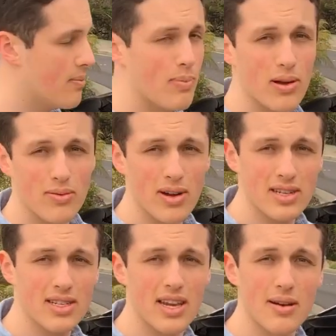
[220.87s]
big
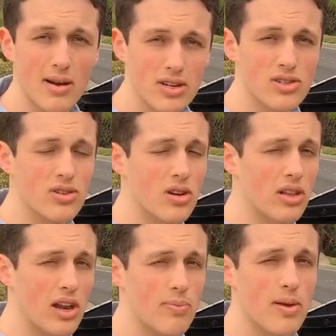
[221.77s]
risk that I'm not sure a
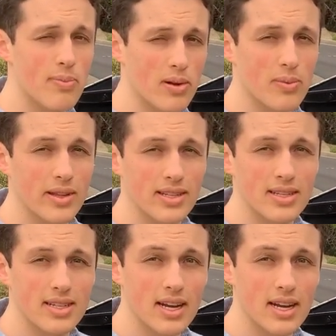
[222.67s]
lot of people are willing